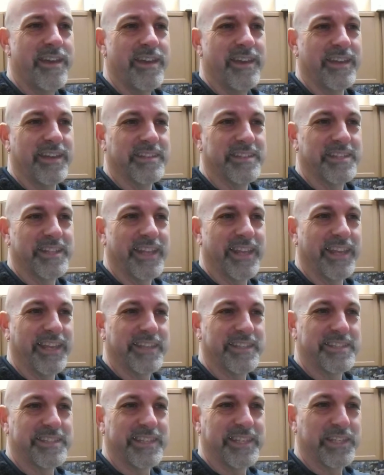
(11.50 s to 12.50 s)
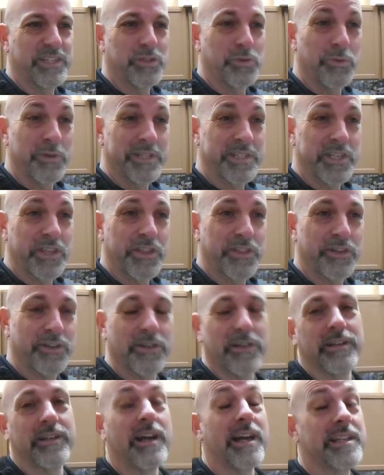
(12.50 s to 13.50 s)
and today is the
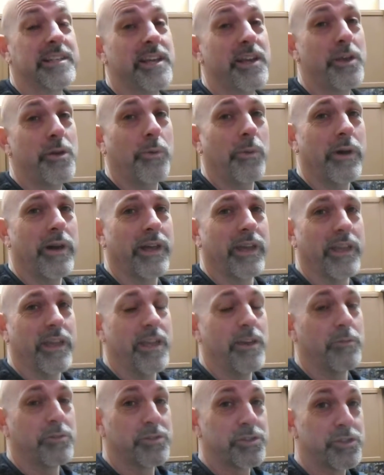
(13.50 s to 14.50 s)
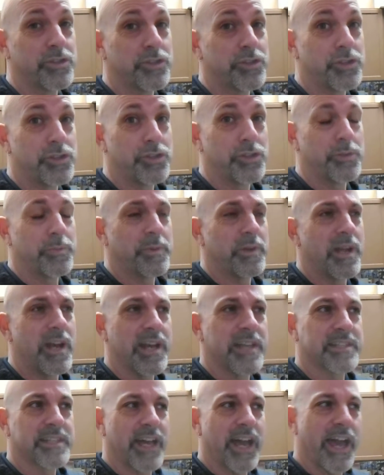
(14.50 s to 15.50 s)
23rd. I tell you what, it was super
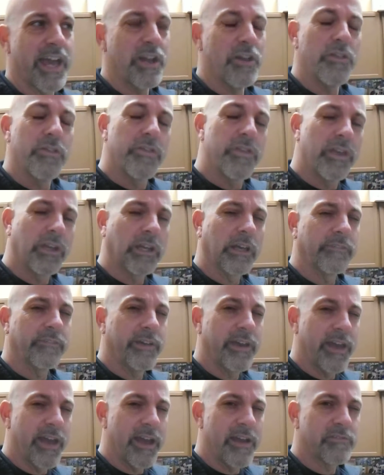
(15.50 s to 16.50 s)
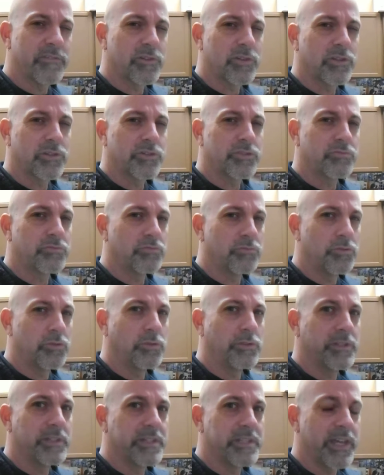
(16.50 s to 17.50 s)
nice. I don't think I've ever
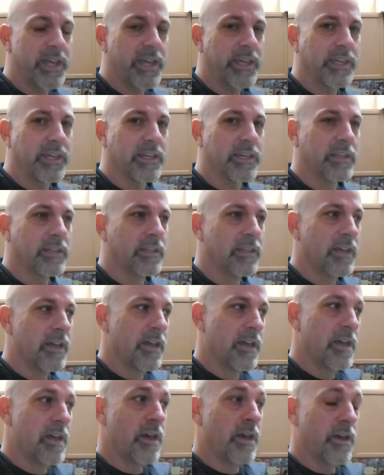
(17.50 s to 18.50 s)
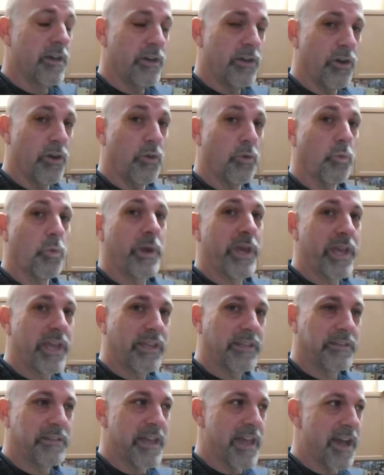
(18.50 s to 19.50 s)
truly taken a
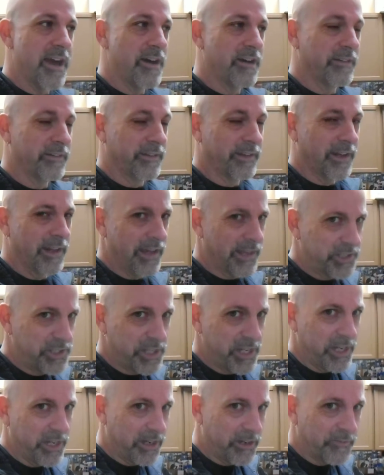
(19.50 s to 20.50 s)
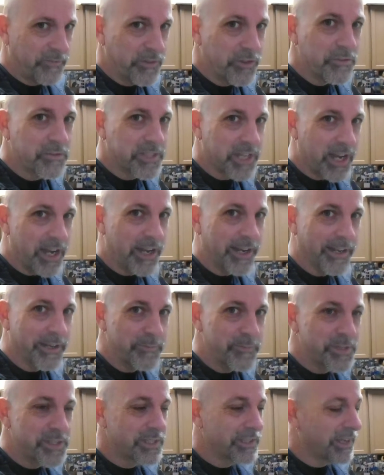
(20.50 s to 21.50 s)
week down, and I cheated a few
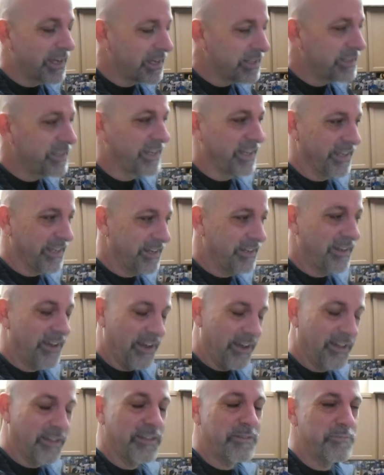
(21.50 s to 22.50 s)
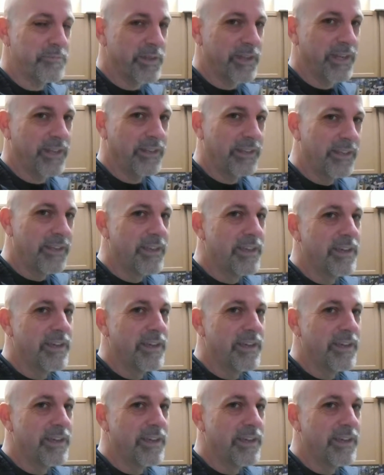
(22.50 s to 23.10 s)
times. I did, I'll admit.